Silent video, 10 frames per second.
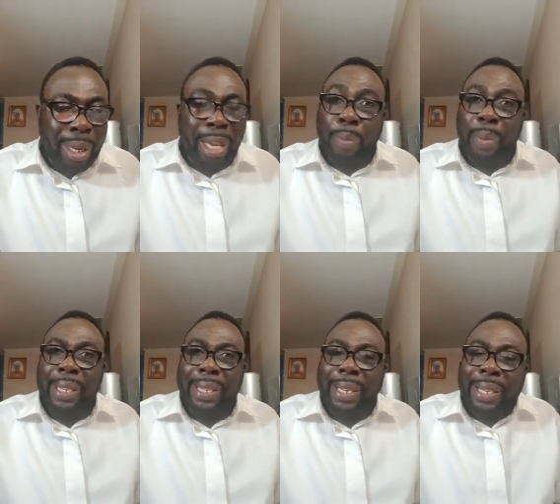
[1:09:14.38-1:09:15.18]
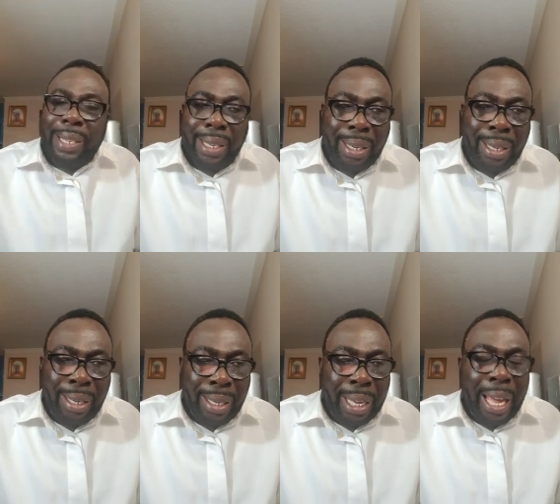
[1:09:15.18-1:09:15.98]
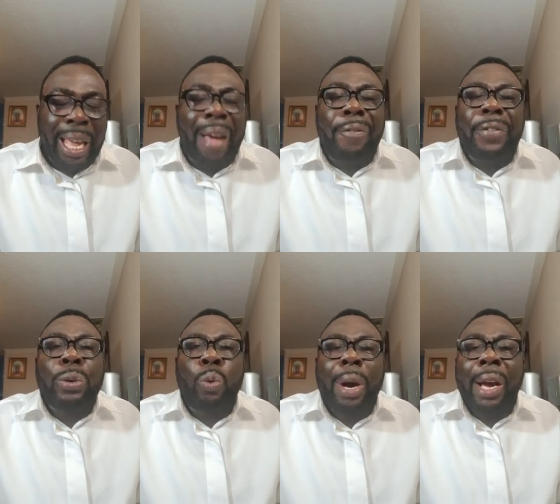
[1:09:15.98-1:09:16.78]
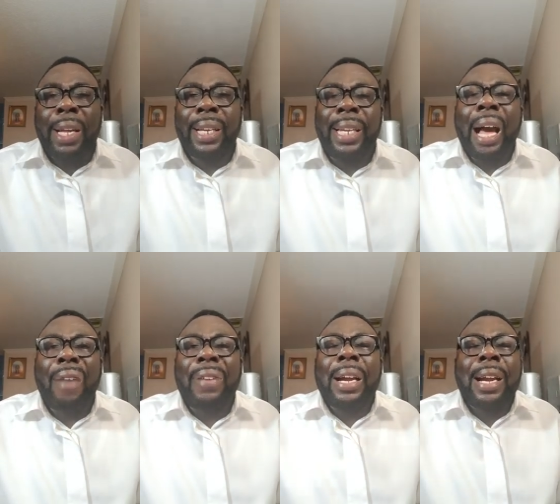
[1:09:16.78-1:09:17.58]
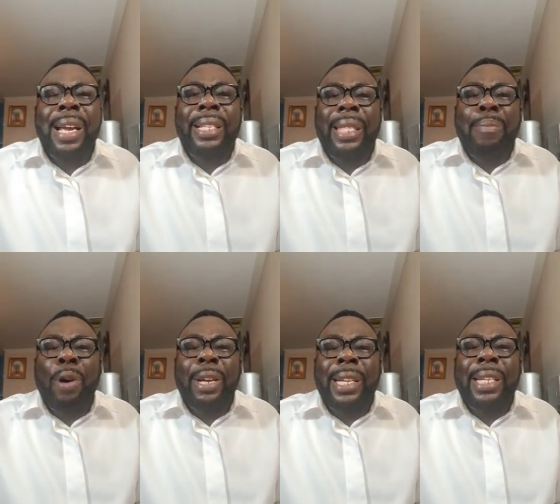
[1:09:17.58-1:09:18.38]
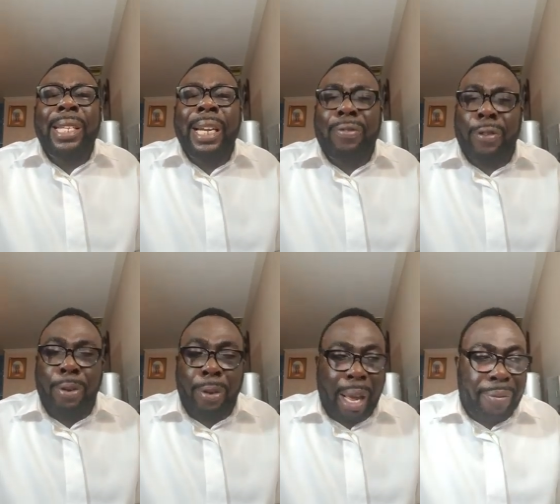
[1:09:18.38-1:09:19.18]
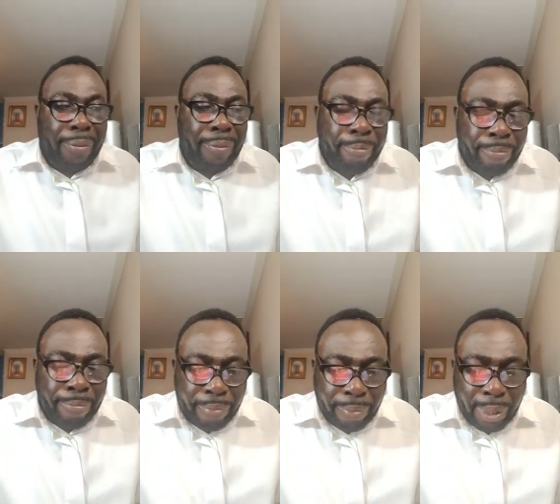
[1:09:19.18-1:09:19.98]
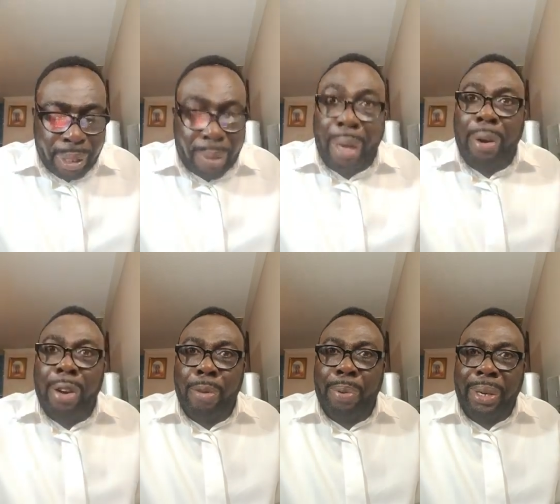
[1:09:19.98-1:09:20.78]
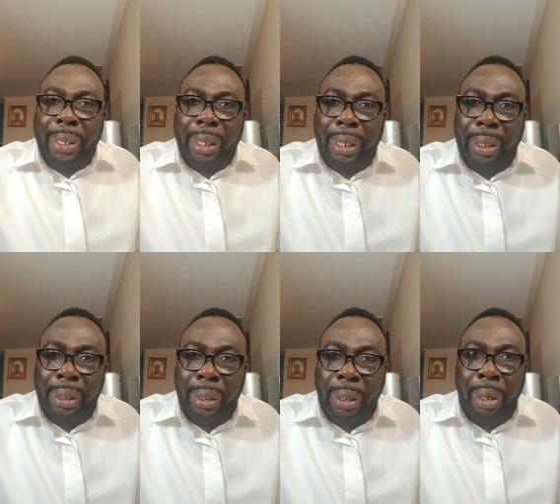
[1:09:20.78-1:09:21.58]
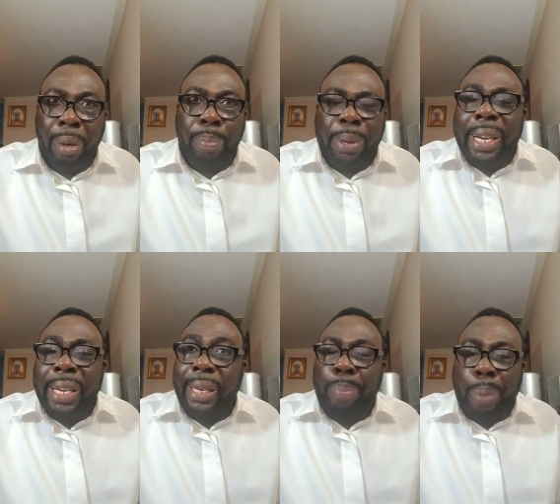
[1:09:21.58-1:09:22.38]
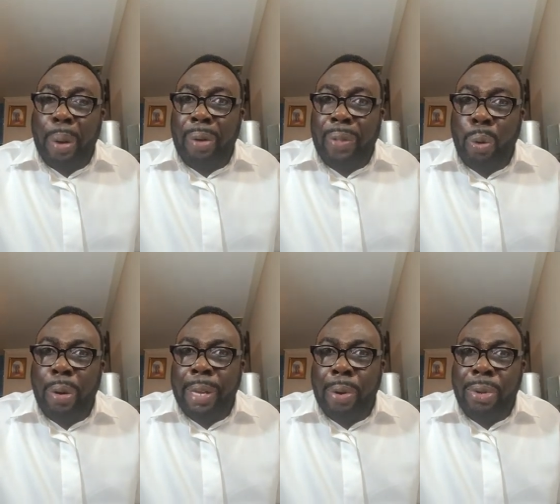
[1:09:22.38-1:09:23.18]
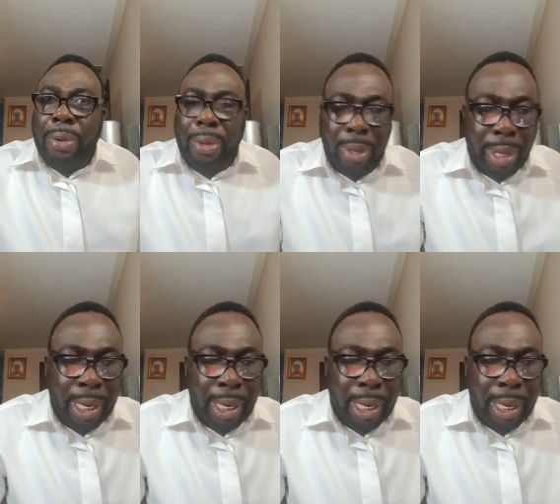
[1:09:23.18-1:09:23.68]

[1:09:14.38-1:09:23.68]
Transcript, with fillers: and you be disgraced. Everywhere they have arranged demonic disgrace for your life. We are going to pray. Praying in the power of the Holy Ghost